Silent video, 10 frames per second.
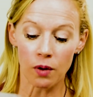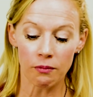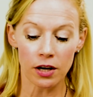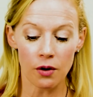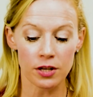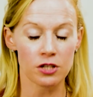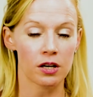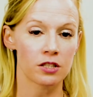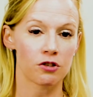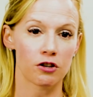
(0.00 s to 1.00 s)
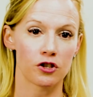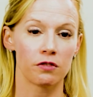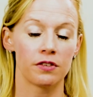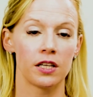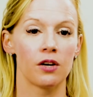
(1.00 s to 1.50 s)
When we go into our instructional
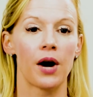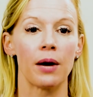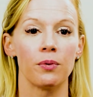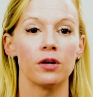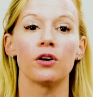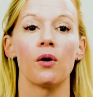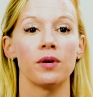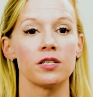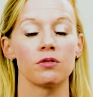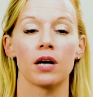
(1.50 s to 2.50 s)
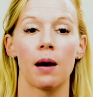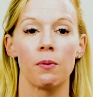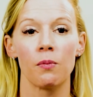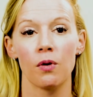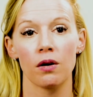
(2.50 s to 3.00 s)
video, I will go into a
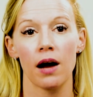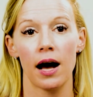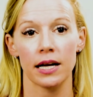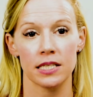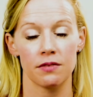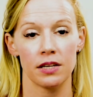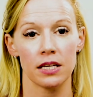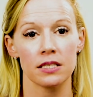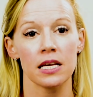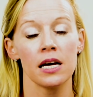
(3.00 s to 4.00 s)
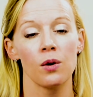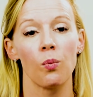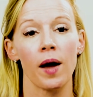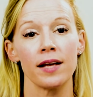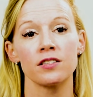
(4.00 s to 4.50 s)
couple more activities,
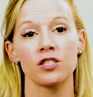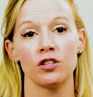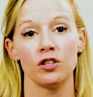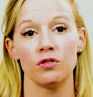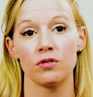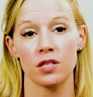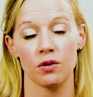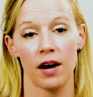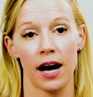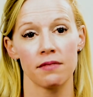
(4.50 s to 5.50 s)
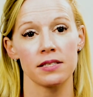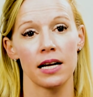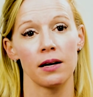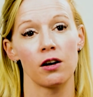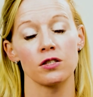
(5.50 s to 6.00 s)
ways to use the graphs, and
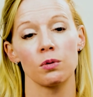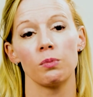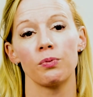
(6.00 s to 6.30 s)
I also will